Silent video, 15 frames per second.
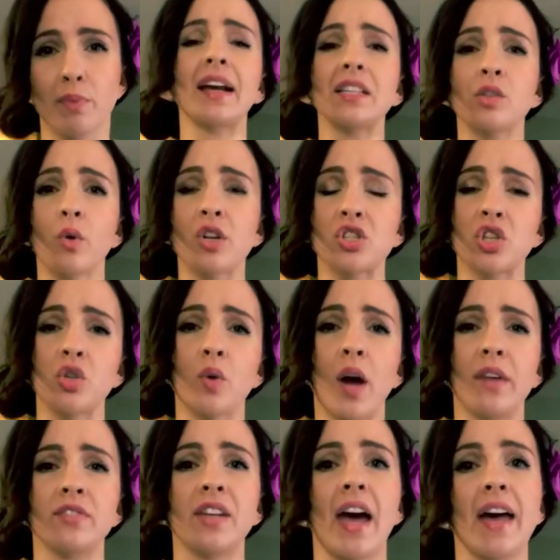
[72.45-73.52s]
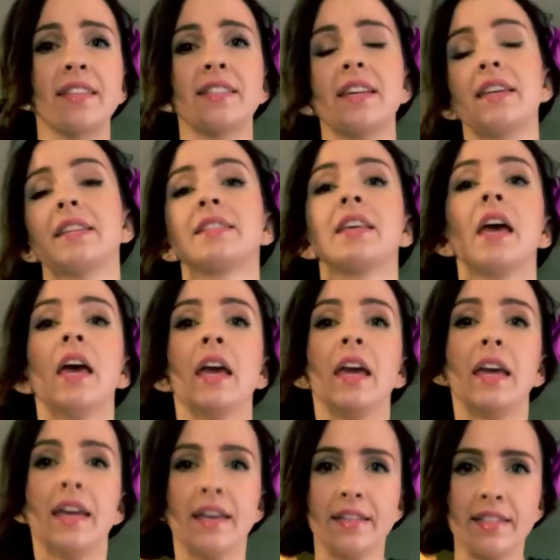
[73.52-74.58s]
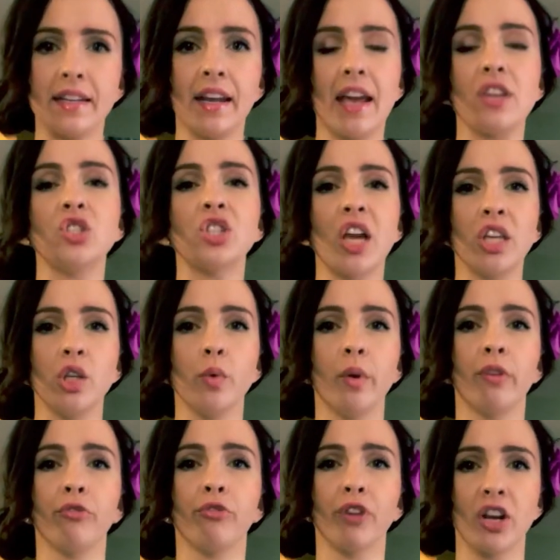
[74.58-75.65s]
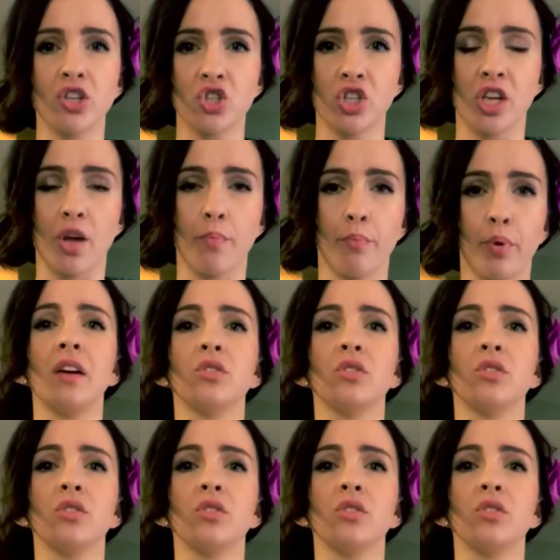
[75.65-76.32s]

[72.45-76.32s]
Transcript: Next question you have to ask is it a genuine friendship?